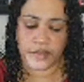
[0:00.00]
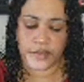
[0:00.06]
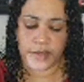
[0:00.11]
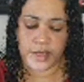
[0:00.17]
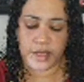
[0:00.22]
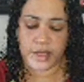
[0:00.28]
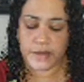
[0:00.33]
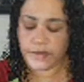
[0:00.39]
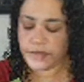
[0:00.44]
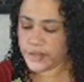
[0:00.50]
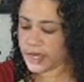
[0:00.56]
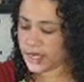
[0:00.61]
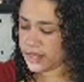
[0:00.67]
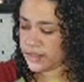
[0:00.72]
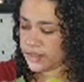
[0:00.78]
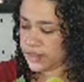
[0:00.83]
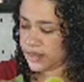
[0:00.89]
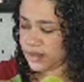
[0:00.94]
and
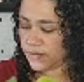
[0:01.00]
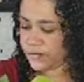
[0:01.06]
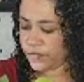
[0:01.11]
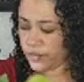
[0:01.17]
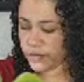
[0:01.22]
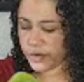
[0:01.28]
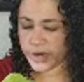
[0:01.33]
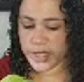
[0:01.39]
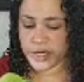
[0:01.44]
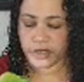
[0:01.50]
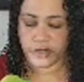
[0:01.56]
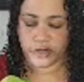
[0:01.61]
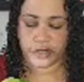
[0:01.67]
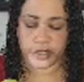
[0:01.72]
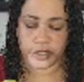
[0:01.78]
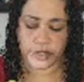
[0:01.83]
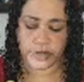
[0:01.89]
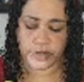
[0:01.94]
I think that
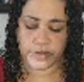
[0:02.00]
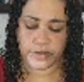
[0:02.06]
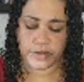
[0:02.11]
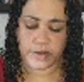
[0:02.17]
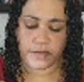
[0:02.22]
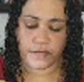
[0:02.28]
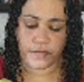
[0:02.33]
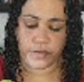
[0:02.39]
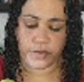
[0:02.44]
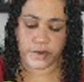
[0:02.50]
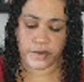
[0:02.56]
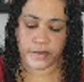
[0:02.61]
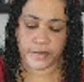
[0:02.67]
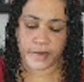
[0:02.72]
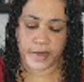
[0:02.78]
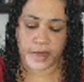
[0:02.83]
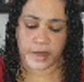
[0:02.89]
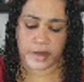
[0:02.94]
the 4-inch
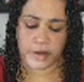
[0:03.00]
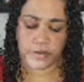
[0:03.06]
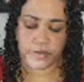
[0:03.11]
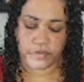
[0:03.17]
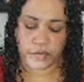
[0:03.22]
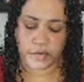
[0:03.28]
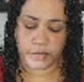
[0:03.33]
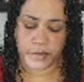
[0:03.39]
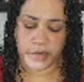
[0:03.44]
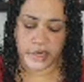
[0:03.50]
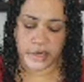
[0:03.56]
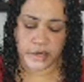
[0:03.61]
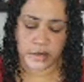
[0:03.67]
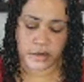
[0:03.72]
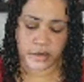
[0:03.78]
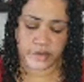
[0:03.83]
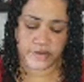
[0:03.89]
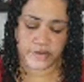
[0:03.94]
self-watering
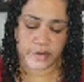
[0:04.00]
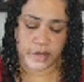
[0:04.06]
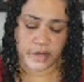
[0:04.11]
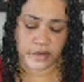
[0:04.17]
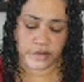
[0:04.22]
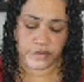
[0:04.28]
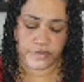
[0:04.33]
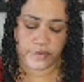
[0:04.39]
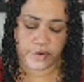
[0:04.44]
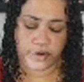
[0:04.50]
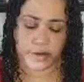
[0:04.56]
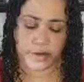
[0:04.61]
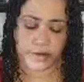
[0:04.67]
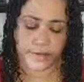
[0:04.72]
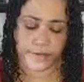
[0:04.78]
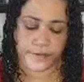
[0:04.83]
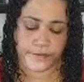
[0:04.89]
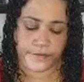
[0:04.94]
pot will be a good
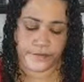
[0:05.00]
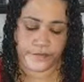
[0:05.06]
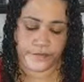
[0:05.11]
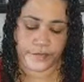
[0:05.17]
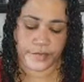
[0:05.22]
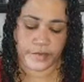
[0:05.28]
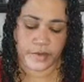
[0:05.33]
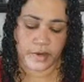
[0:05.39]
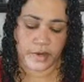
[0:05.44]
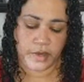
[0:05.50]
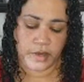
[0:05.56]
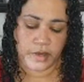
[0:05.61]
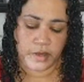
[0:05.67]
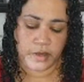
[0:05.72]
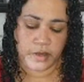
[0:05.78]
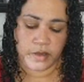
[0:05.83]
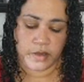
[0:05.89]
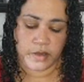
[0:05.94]
size for her.
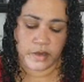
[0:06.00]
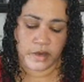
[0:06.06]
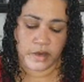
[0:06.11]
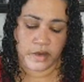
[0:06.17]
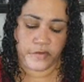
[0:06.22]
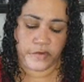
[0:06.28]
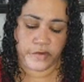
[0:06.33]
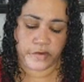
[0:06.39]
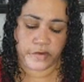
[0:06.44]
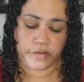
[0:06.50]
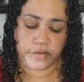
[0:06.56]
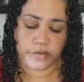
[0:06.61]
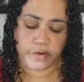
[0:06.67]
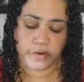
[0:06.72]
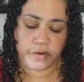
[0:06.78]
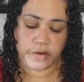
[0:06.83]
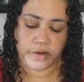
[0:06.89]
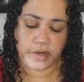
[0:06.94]
I
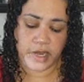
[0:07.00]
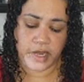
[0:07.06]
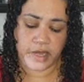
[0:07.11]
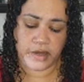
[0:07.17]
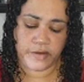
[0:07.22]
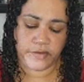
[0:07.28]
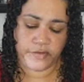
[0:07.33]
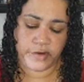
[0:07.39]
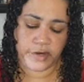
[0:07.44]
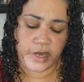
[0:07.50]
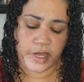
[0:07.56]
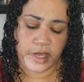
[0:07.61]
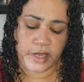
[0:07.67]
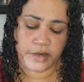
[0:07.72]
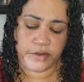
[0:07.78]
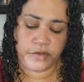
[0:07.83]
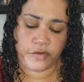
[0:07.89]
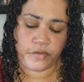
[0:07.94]
was concerned that
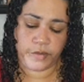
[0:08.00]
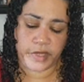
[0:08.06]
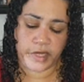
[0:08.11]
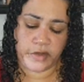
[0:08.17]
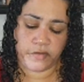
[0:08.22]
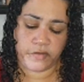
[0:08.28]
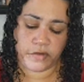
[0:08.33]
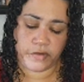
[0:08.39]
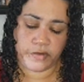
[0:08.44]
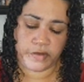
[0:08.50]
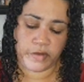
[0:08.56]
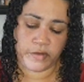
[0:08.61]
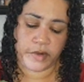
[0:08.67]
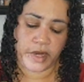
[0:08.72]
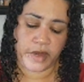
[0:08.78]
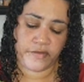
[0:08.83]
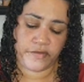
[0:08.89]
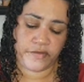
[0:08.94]
if she had too many
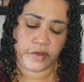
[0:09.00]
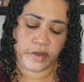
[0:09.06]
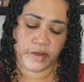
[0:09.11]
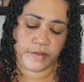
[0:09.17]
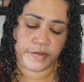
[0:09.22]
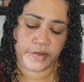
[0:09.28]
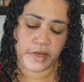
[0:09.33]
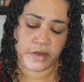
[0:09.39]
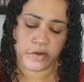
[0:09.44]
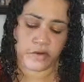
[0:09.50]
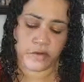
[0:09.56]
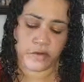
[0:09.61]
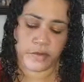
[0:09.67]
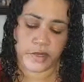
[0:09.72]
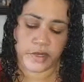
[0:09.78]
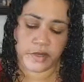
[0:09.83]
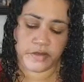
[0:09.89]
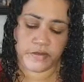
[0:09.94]
roots, I would have to
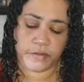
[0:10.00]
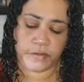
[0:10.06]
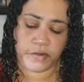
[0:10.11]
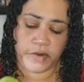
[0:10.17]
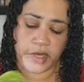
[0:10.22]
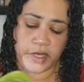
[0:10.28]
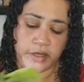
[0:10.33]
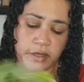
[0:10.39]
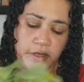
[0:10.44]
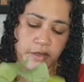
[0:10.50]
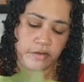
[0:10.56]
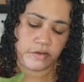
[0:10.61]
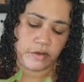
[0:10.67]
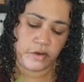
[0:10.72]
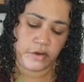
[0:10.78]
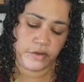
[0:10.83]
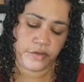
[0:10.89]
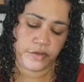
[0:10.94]
upsize her because
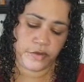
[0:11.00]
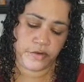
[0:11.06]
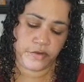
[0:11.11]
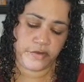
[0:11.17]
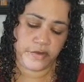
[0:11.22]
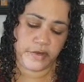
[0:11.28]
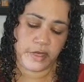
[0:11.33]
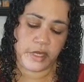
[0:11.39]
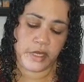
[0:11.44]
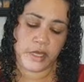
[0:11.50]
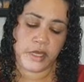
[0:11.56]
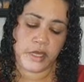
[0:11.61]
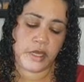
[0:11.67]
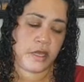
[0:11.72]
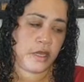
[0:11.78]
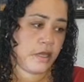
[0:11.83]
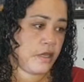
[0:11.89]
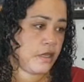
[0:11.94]
Maranthas are
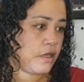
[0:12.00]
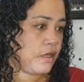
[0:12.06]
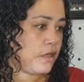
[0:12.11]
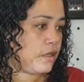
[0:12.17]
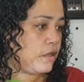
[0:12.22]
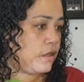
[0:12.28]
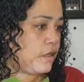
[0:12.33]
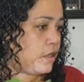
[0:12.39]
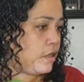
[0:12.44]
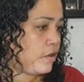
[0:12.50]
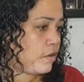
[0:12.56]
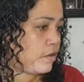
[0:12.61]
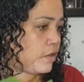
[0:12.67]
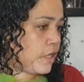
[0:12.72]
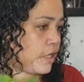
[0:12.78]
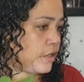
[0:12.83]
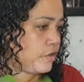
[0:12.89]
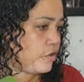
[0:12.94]
thirsty. They
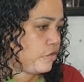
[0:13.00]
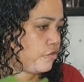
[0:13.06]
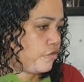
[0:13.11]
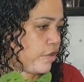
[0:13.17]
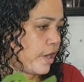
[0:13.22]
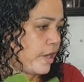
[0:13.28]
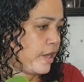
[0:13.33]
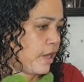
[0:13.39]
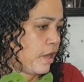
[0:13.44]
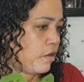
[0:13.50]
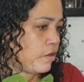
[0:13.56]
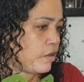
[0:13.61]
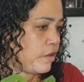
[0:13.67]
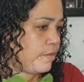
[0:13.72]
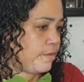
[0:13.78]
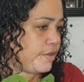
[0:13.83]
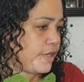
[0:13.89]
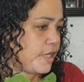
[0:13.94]
don't like to dry
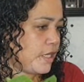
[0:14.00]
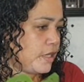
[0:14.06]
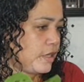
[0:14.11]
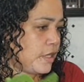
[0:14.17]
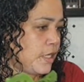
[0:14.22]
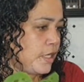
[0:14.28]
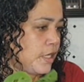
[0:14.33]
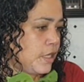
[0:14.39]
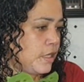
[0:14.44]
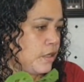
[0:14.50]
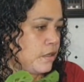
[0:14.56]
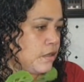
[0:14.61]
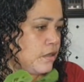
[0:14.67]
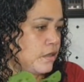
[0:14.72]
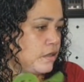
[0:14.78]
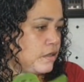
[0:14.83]
out completely.